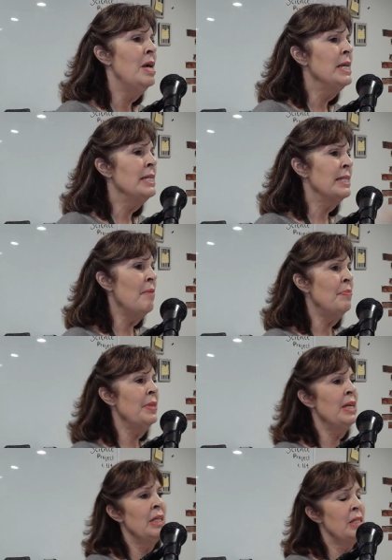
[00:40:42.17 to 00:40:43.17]

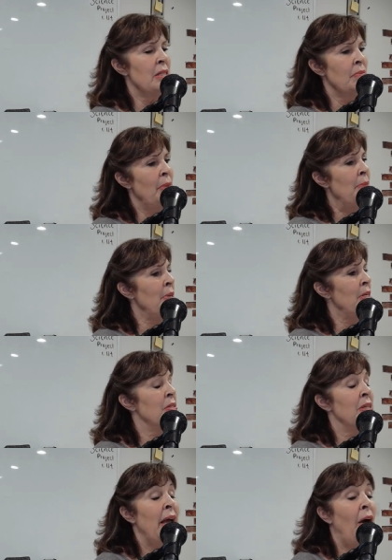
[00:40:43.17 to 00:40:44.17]
something that's maybe
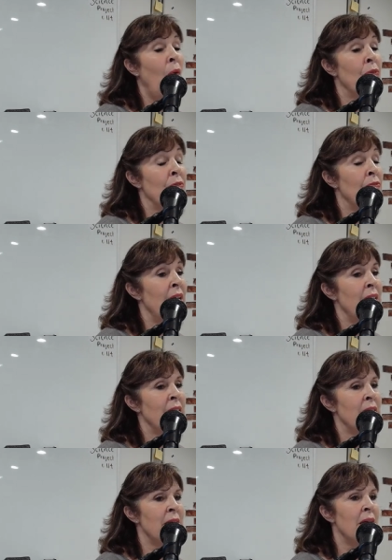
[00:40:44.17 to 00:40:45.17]
it's health or
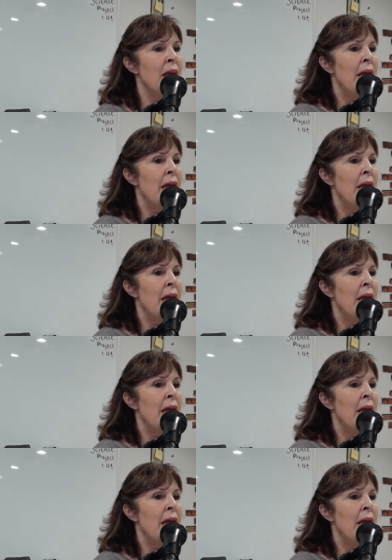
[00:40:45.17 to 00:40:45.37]
finances,